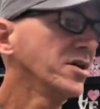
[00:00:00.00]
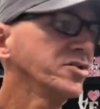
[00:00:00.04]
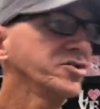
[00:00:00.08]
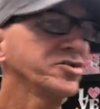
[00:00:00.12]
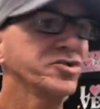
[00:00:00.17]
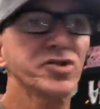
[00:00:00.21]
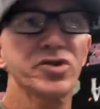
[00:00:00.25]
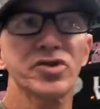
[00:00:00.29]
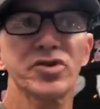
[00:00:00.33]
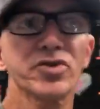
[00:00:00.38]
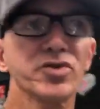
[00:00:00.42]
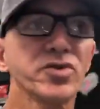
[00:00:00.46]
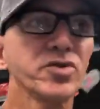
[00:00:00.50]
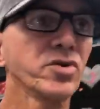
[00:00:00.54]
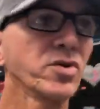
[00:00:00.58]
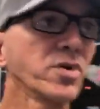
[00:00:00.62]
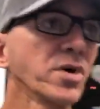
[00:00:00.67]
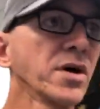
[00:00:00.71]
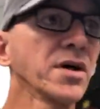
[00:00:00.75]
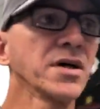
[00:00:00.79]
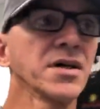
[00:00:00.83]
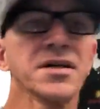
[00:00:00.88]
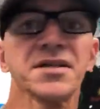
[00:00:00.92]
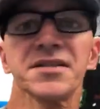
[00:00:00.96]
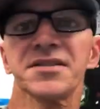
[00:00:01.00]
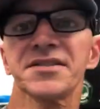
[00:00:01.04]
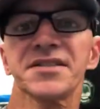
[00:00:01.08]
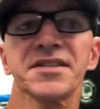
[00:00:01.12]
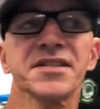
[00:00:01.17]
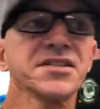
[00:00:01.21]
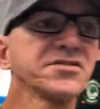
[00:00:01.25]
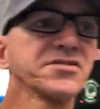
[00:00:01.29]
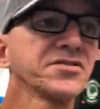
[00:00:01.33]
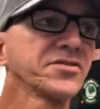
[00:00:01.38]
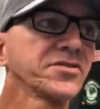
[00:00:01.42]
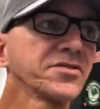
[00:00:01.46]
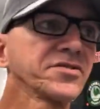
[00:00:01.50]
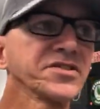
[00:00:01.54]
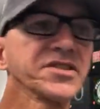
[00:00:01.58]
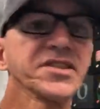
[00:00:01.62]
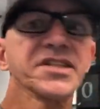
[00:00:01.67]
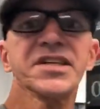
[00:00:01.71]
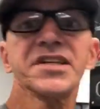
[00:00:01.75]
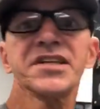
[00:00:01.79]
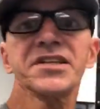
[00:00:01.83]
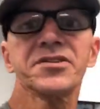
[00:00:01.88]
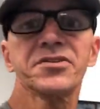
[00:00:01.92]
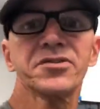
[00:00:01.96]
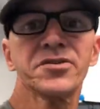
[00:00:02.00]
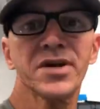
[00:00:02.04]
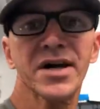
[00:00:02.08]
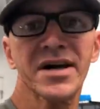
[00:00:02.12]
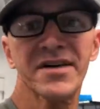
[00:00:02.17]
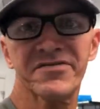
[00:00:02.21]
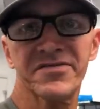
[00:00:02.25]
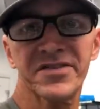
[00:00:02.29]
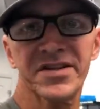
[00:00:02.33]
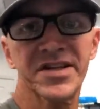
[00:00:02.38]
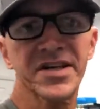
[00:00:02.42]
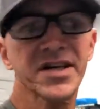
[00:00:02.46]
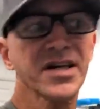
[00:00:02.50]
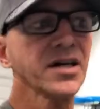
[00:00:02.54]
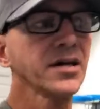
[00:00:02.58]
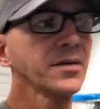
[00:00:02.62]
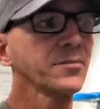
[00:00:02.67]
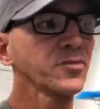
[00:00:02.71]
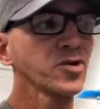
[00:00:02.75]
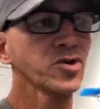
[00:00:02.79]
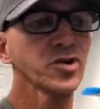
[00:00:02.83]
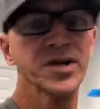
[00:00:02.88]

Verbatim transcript: to 613 or F&M